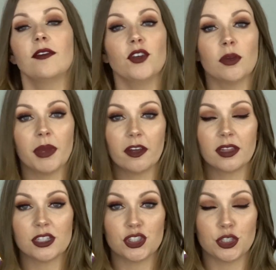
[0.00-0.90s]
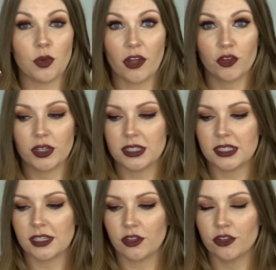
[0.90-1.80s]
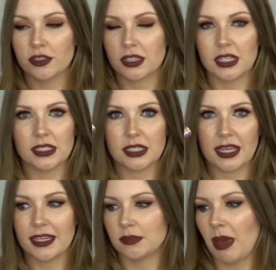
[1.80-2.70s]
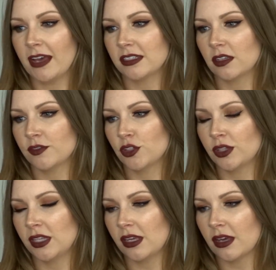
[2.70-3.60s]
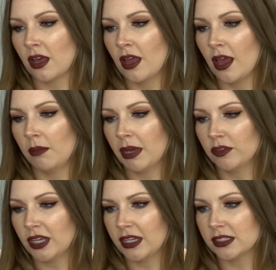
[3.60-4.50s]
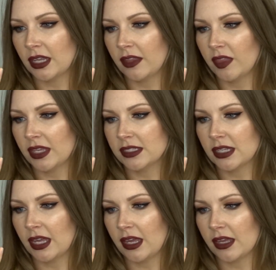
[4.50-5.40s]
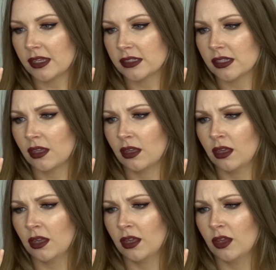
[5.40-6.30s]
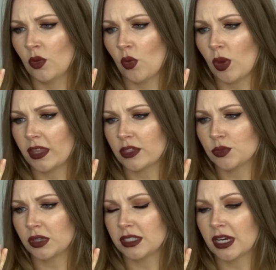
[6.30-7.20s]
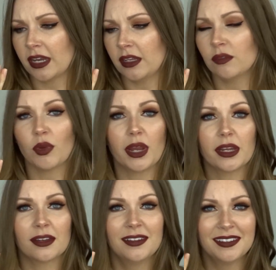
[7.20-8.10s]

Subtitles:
If you compare this to other concealers, this is massive. So the amount that is in this is, wow, that's really tiny writing.